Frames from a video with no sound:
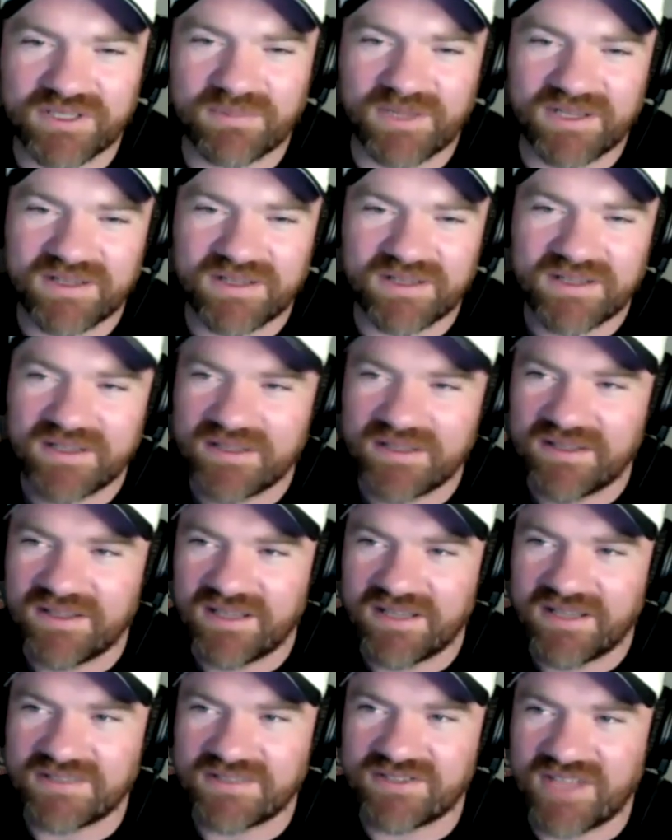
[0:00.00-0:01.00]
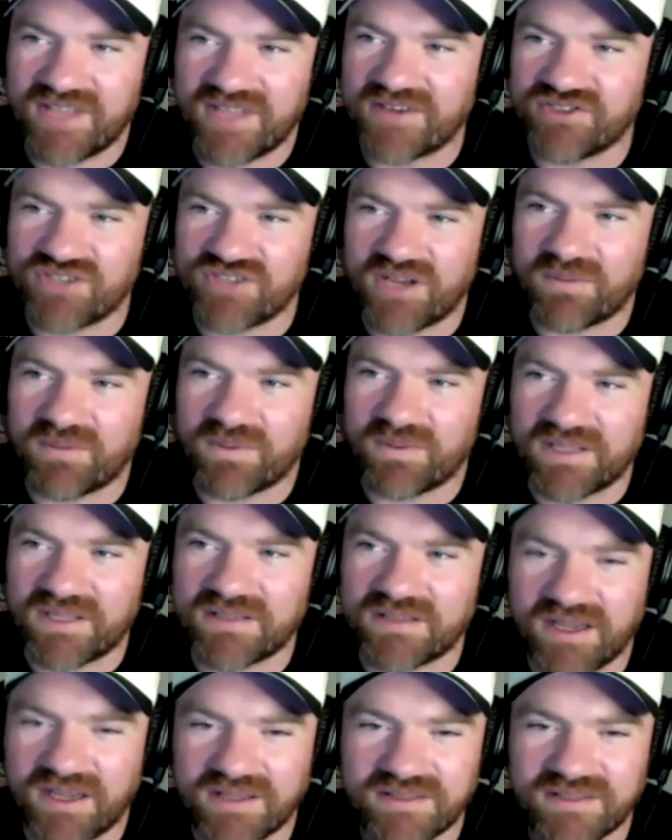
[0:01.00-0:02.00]
but it generally
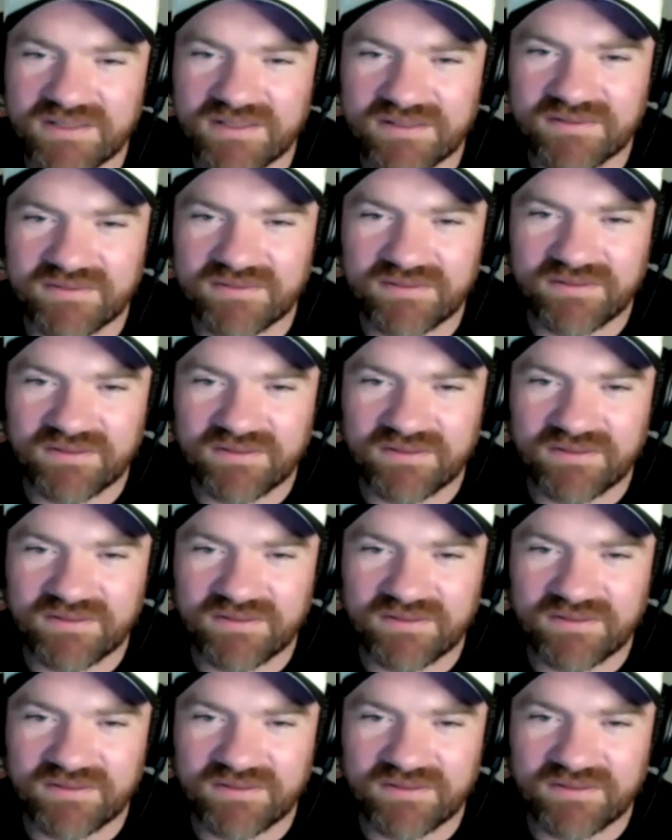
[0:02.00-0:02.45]
does.